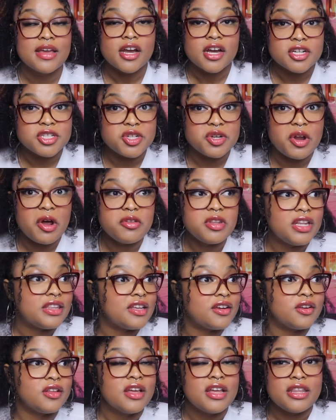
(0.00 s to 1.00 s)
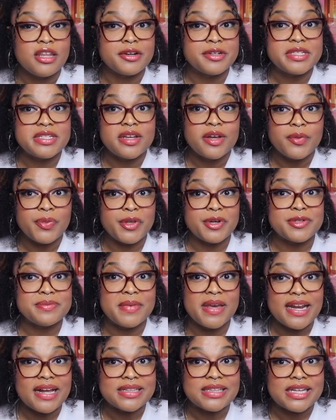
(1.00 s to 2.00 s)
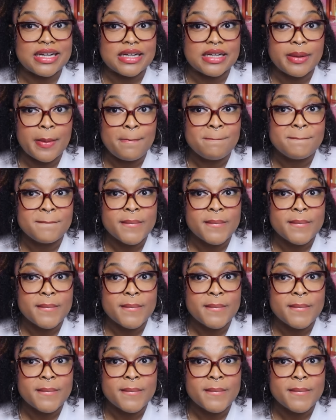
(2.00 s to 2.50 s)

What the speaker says: because you know that there's men out there,